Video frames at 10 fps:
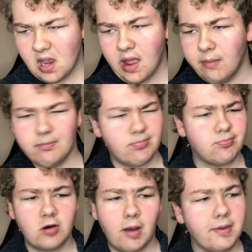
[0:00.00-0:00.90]
I'm
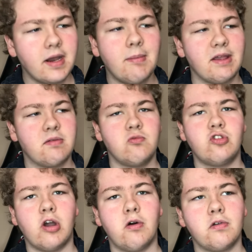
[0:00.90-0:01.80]
probably going to make some
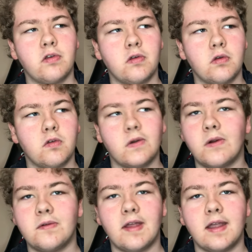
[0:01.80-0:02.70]
jokes, so
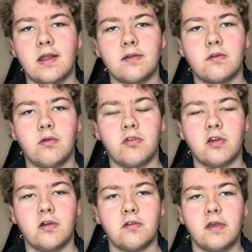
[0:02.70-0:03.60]
don't take it too
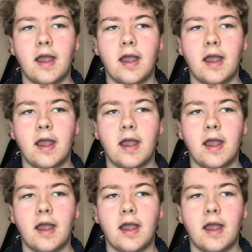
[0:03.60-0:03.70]
seriously.